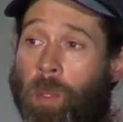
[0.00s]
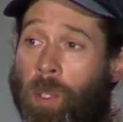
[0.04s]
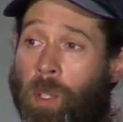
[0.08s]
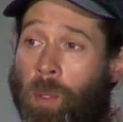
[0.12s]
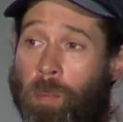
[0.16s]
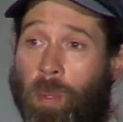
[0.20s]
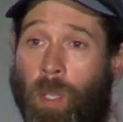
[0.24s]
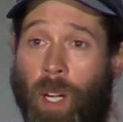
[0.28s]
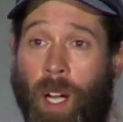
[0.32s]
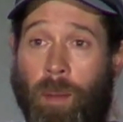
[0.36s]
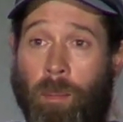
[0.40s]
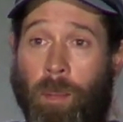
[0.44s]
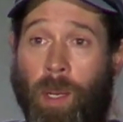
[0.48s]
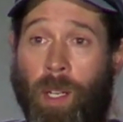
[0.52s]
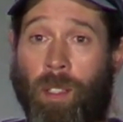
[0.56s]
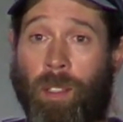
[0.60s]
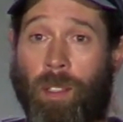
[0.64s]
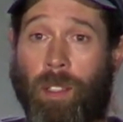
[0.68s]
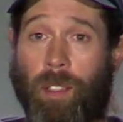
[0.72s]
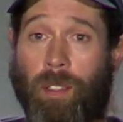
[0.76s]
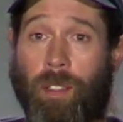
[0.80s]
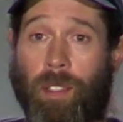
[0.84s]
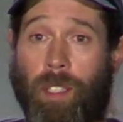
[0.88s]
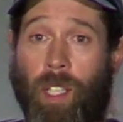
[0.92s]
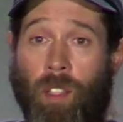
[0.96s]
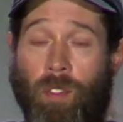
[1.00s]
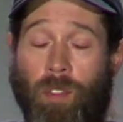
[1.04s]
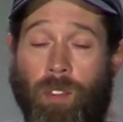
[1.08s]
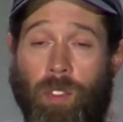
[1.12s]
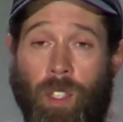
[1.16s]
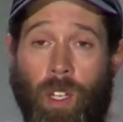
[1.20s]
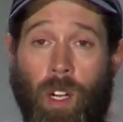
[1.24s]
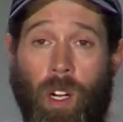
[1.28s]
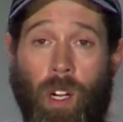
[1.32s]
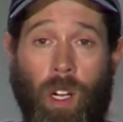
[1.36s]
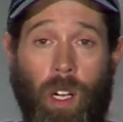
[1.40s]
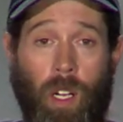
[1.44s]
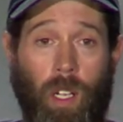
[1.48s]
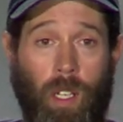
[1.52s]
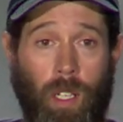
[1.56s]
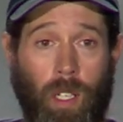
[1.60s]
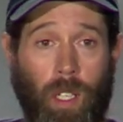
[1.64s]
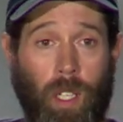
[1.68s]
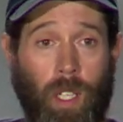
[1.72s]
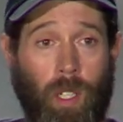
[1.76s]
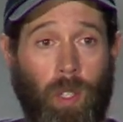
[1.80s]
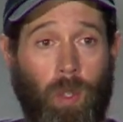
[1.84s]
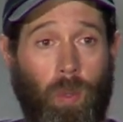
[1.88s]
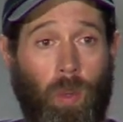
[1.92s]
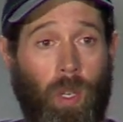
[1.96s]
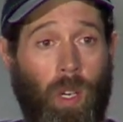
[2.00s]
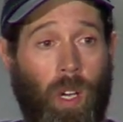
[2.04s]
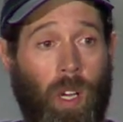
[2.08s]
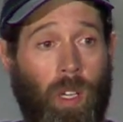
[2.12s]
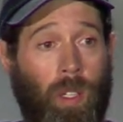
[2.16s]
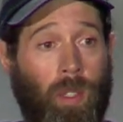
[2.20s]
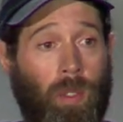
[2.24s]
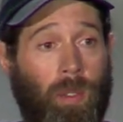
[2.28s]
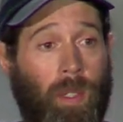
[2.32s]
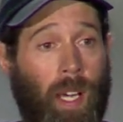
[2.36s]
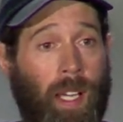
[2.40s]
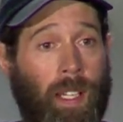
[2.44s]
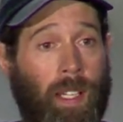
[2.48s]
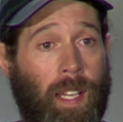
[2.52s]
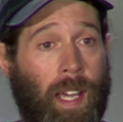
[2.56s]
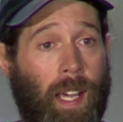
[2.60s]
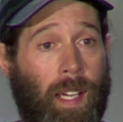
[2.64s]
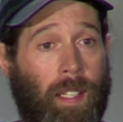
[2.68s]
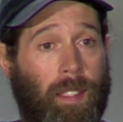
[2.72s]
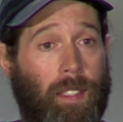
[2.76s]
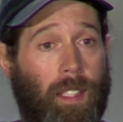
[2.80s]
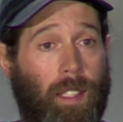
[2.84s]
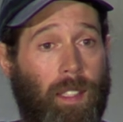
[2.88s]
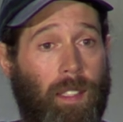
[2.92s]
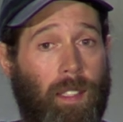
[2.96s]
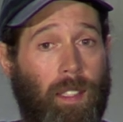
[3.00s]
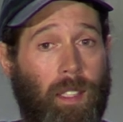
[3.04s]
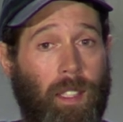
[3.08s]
are primarily self-taught. We're autodidactic.